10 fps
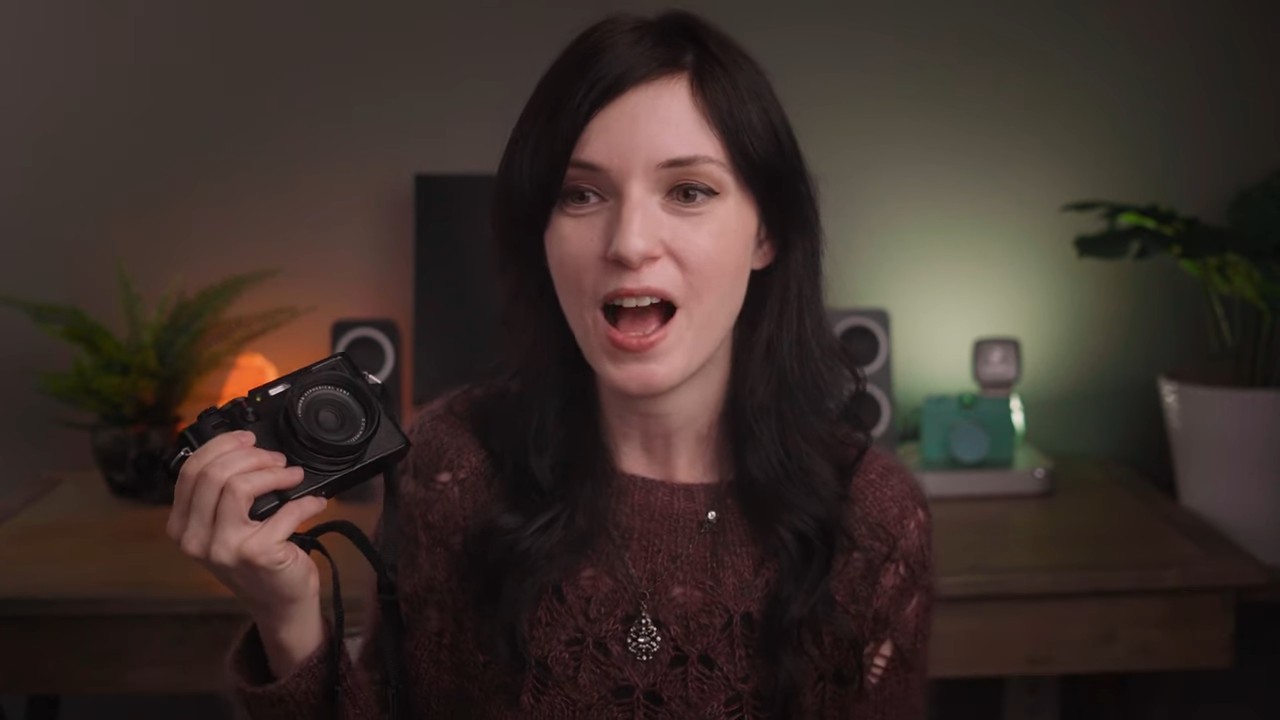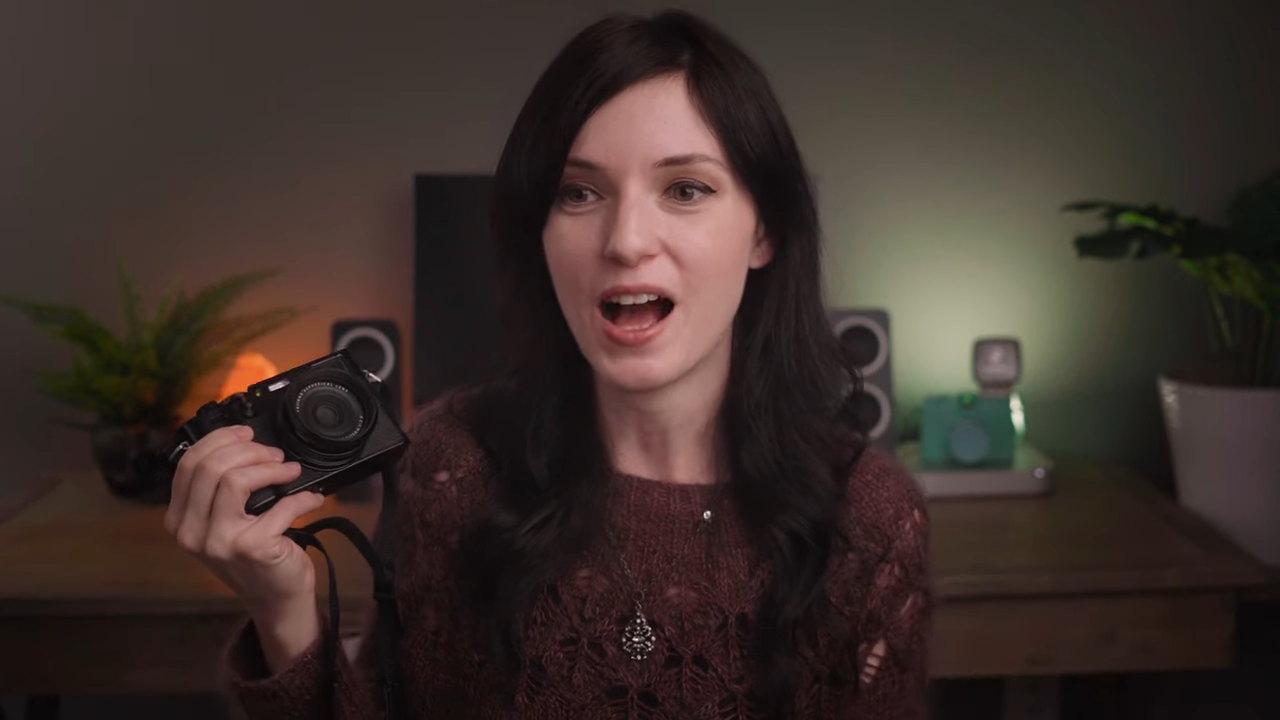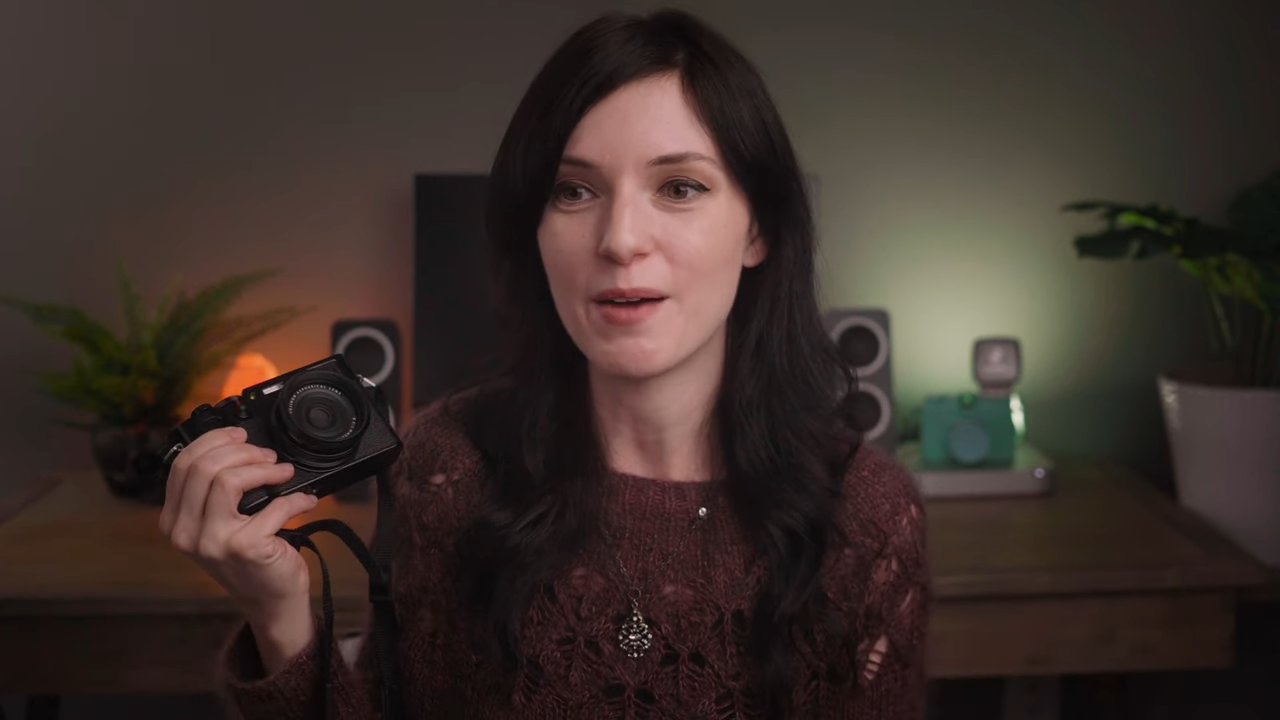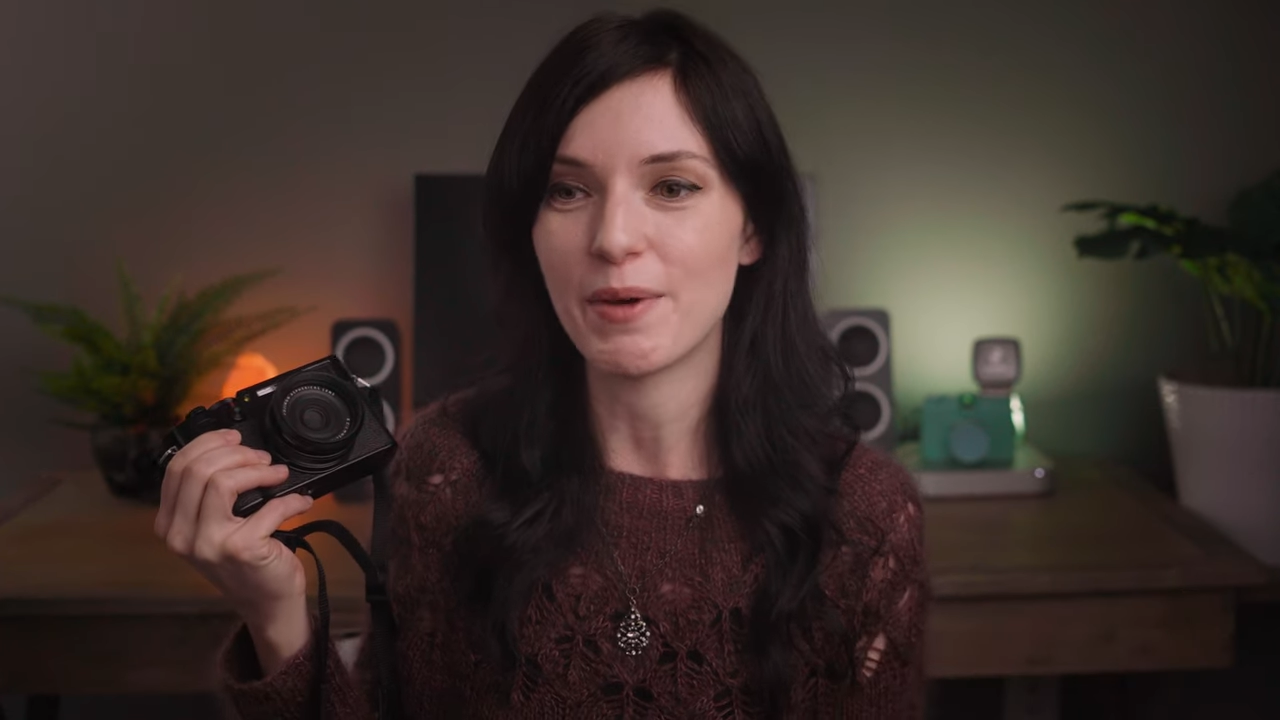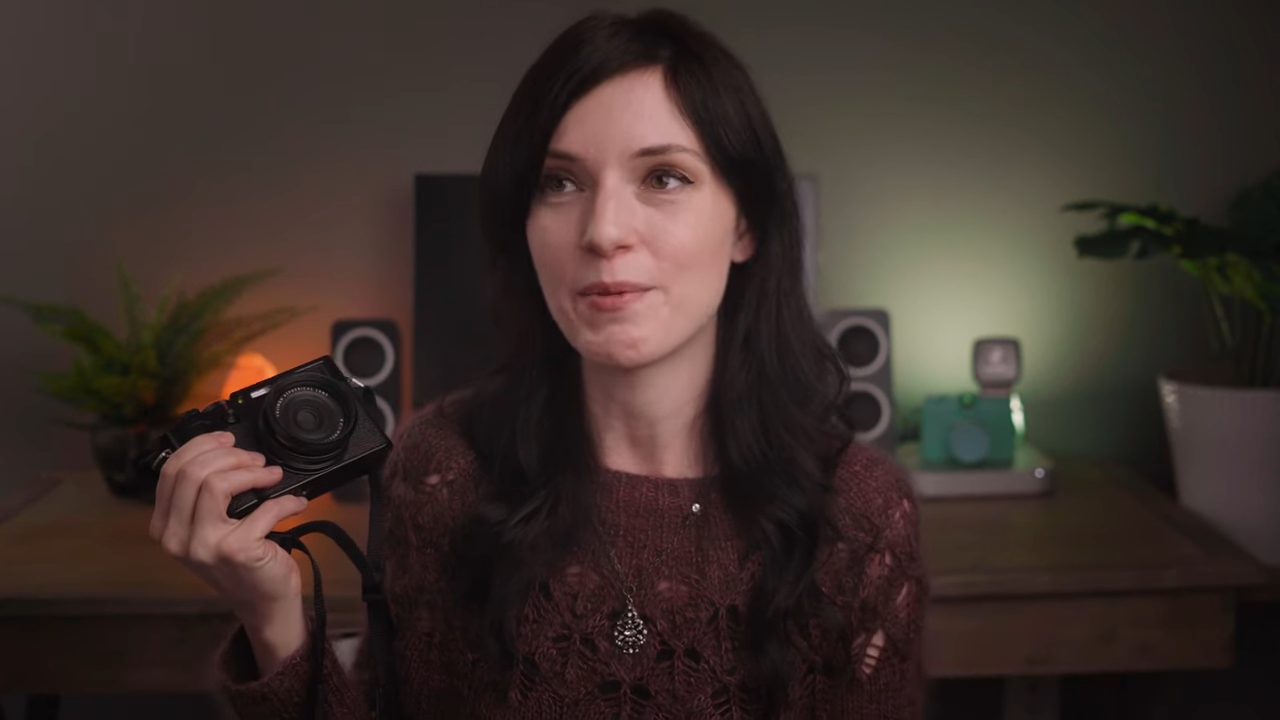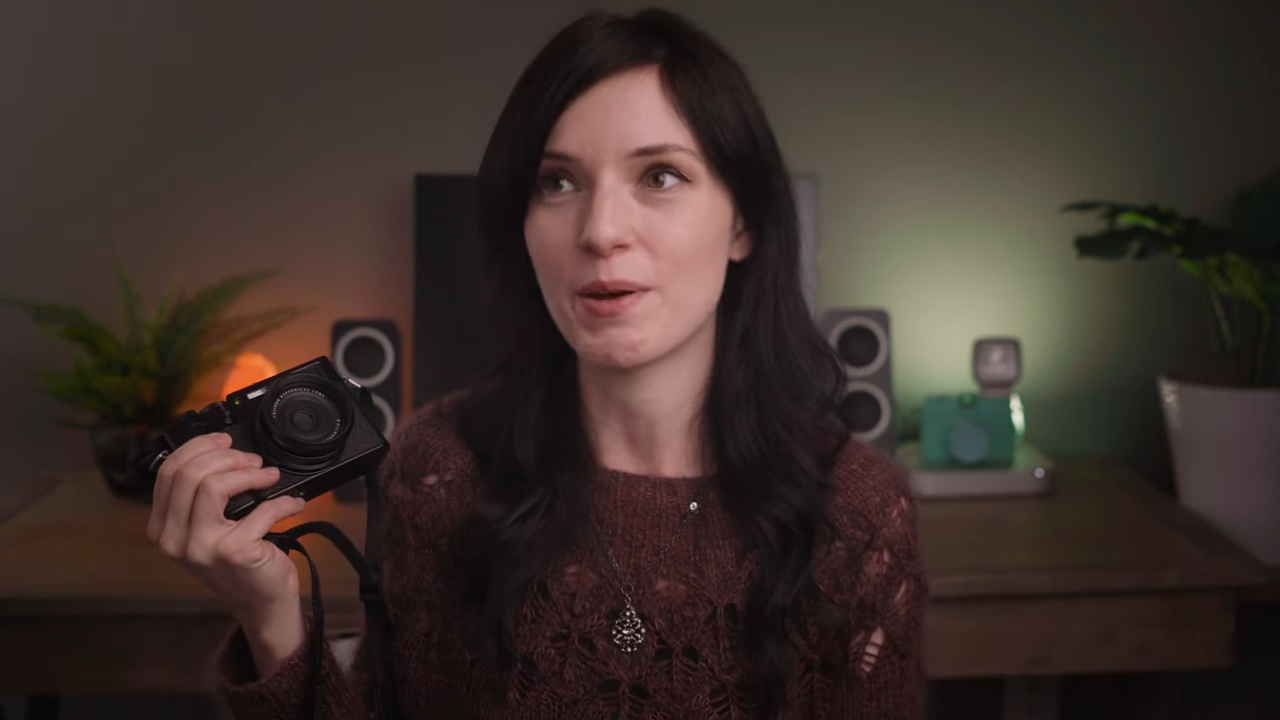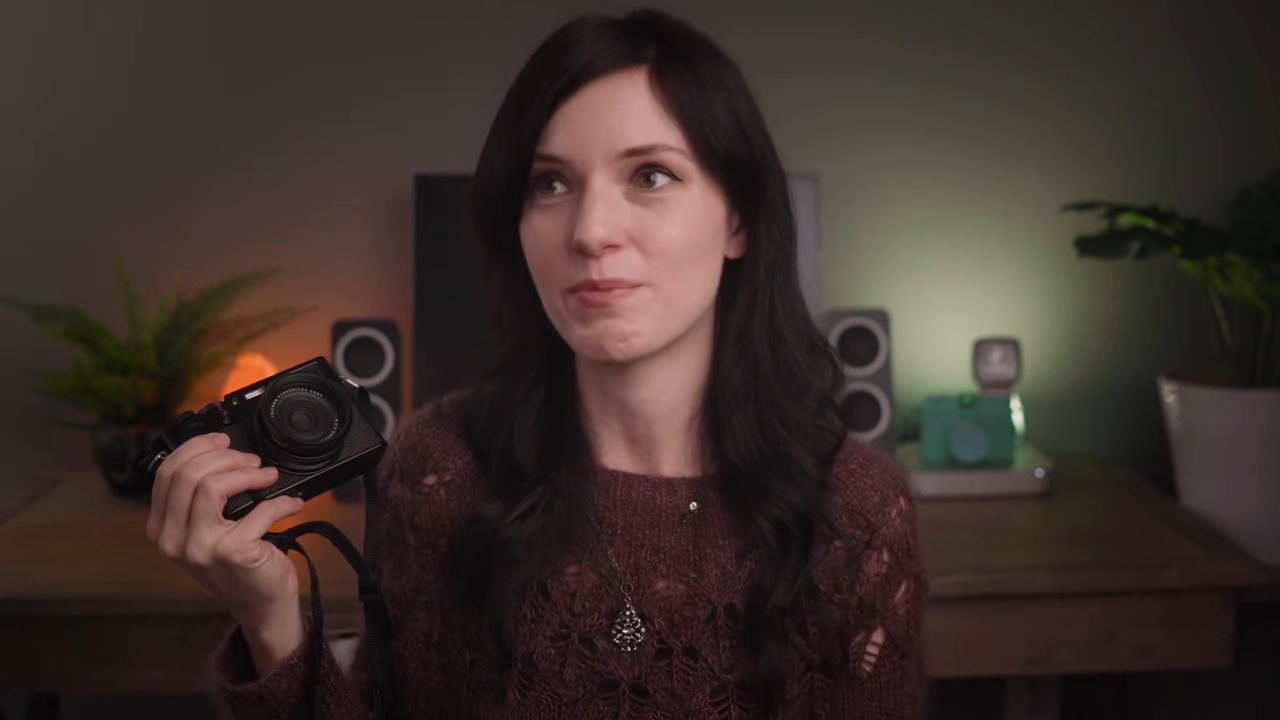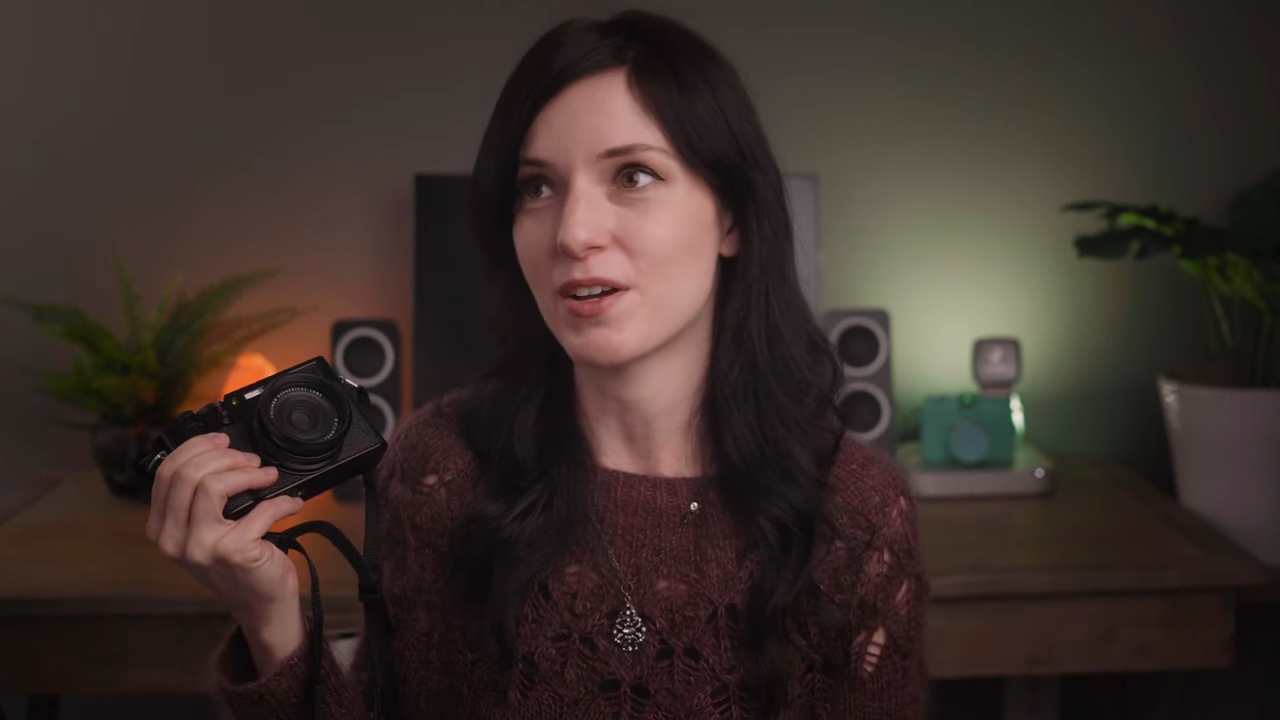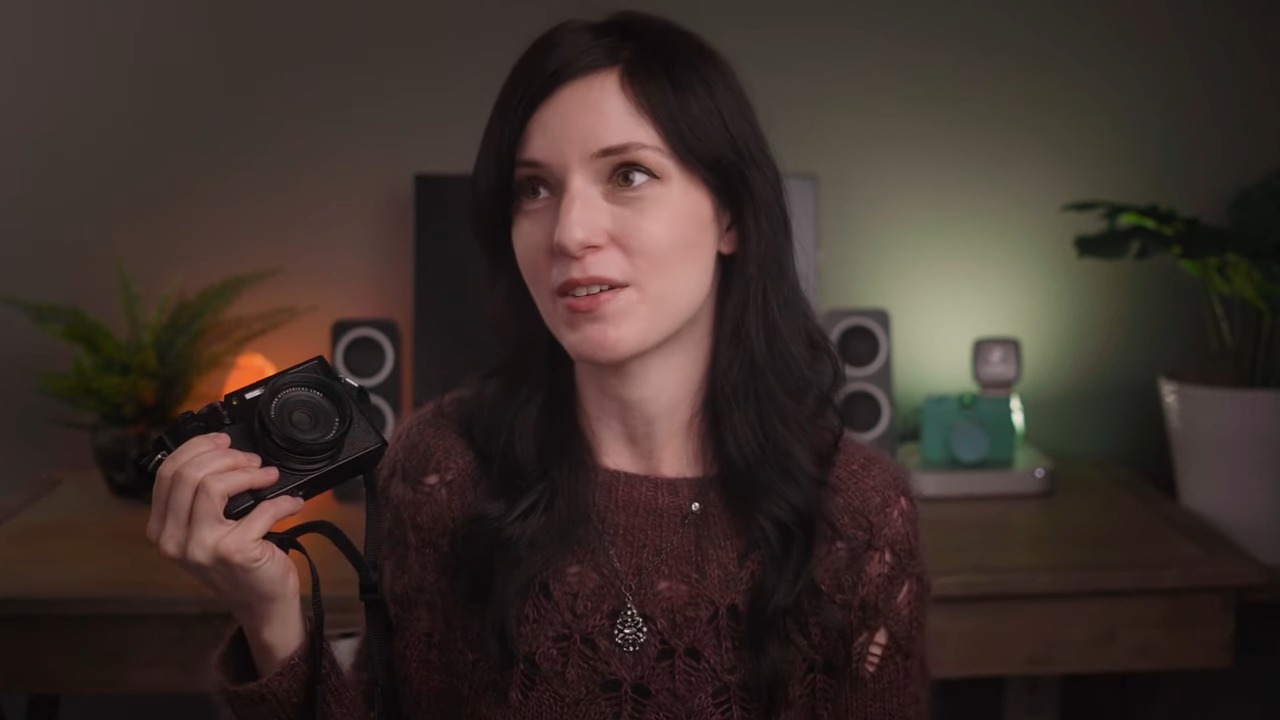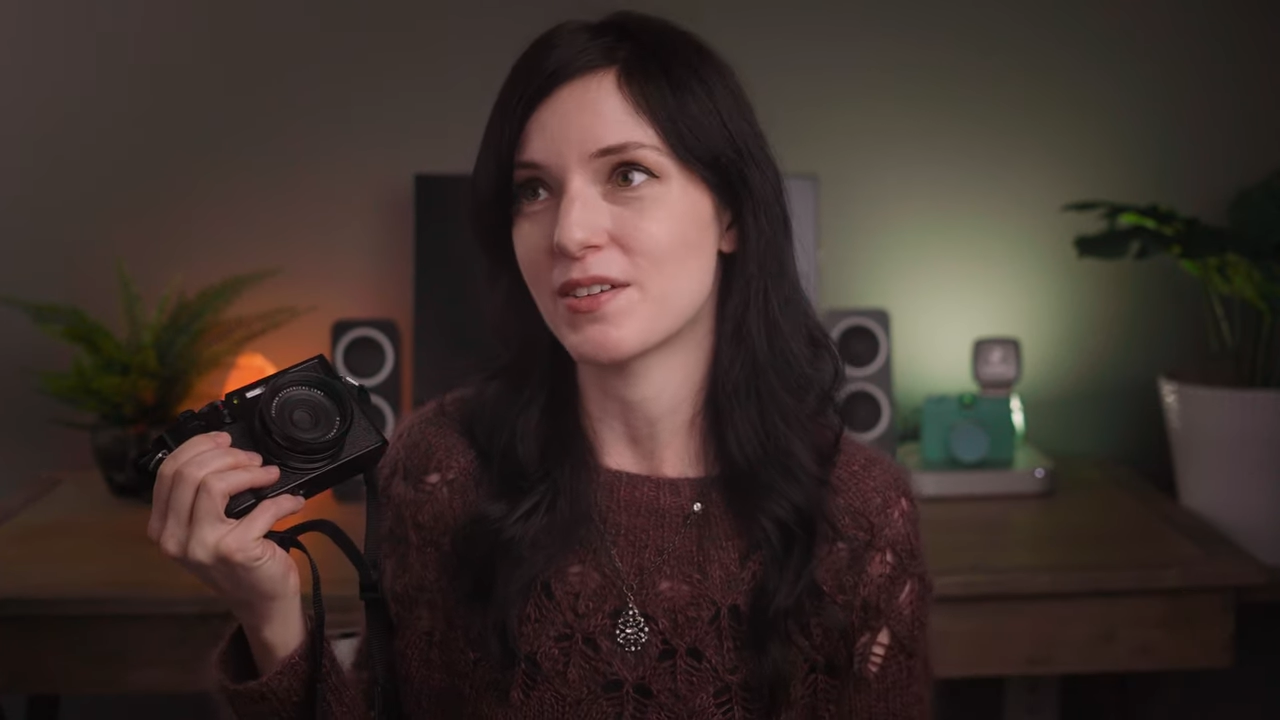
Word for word: Um, I, am not